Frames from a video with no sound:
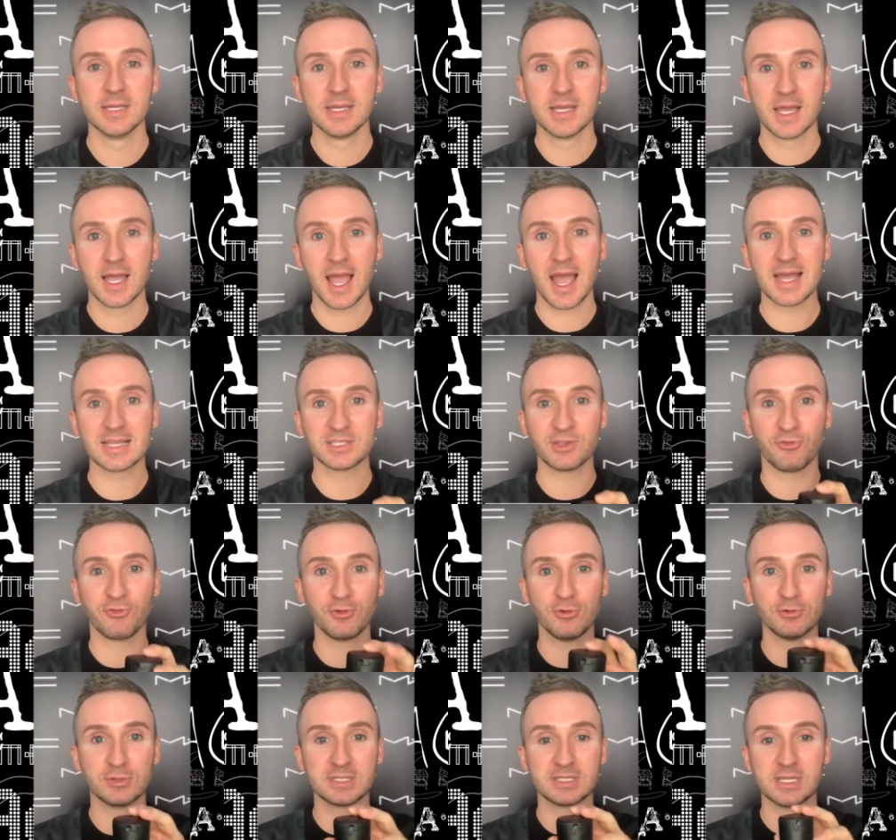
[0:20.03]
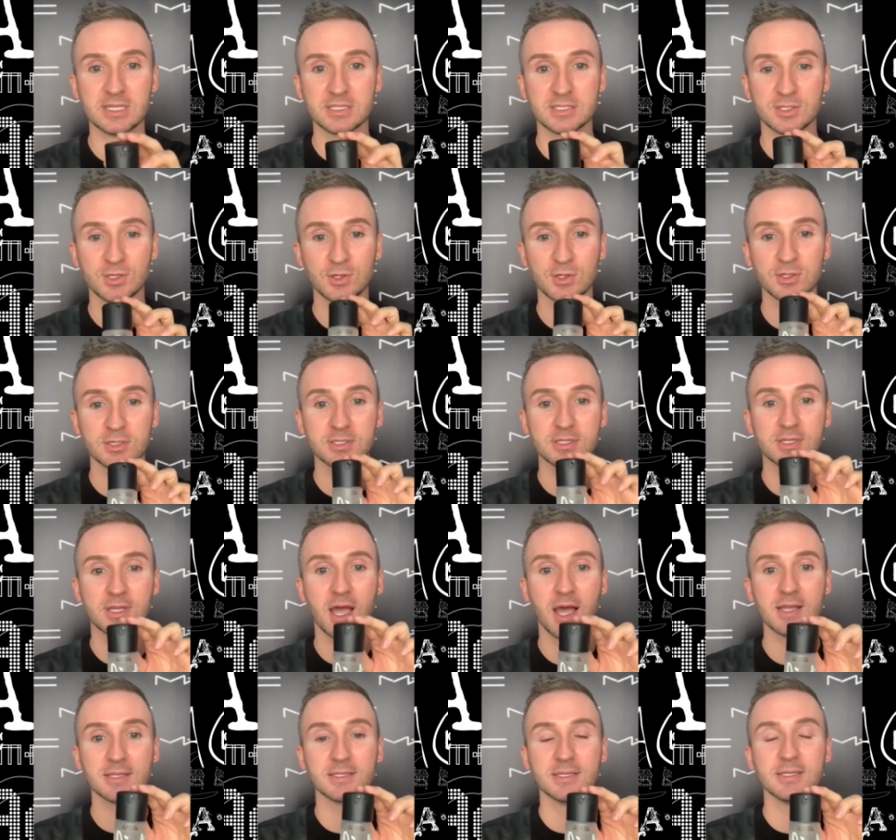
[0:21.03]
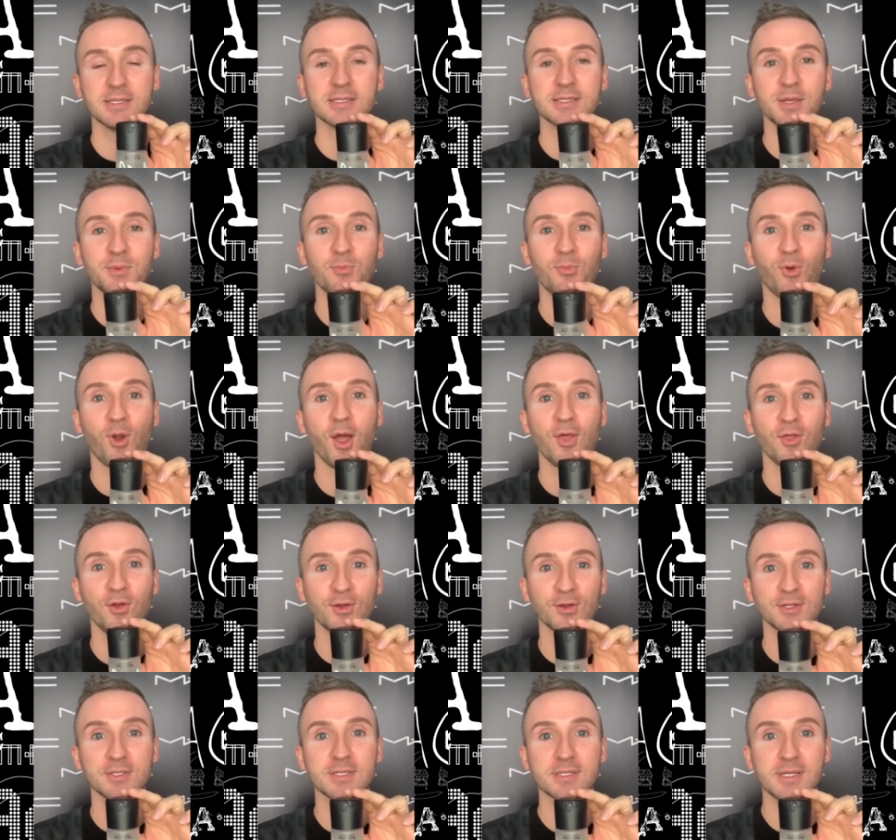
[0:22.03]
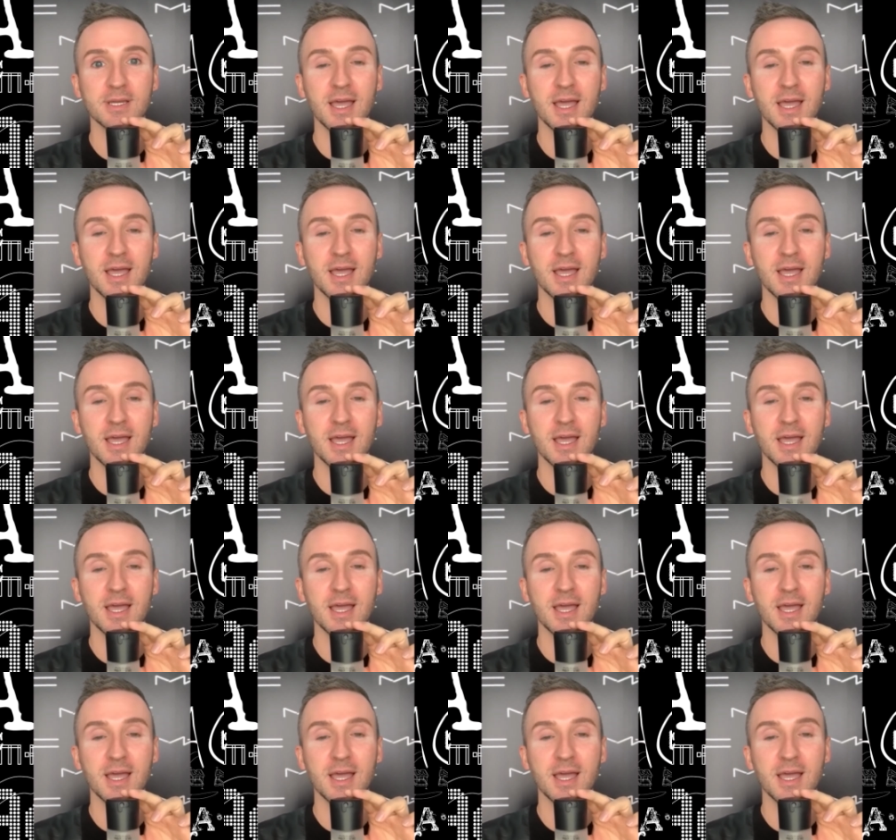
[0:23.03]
has a few sisters, cousins, and brothers.